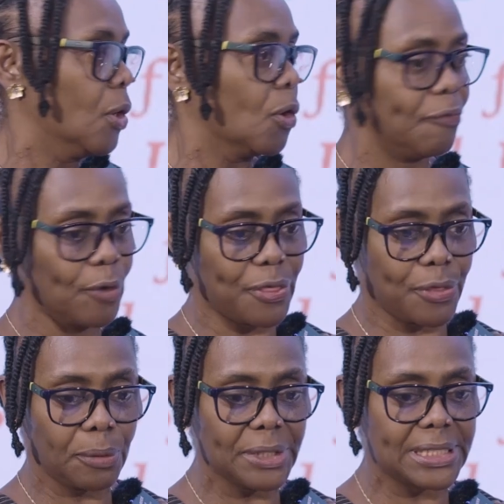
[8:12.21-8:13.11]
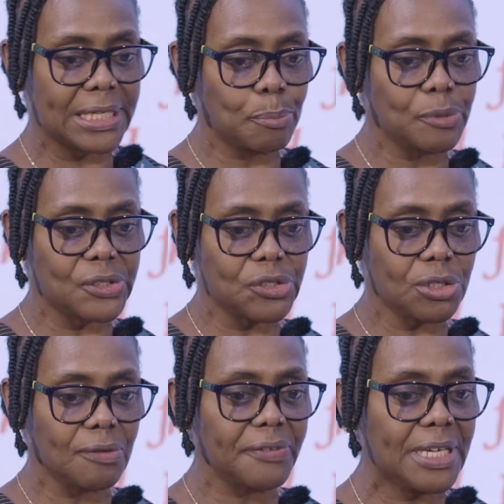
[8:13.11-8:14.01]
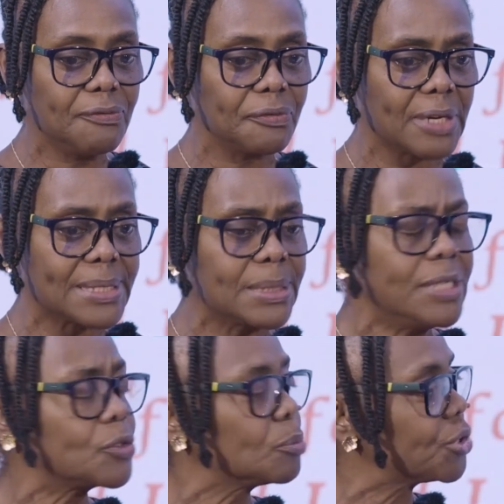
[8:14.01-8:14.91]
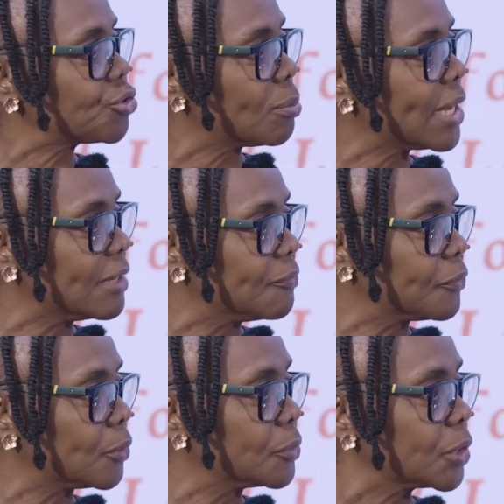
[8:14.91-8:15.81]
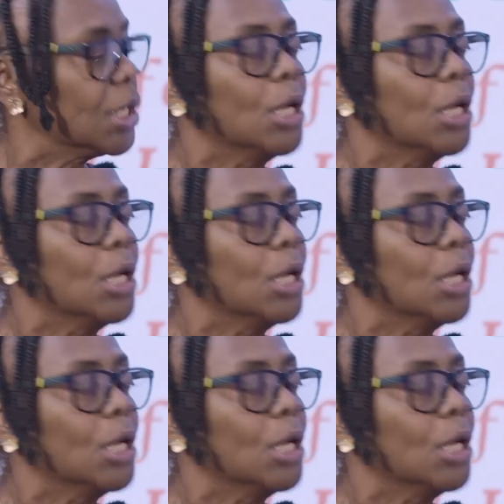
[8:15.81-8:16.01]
of authority in a position of influence needs to be trauma informed.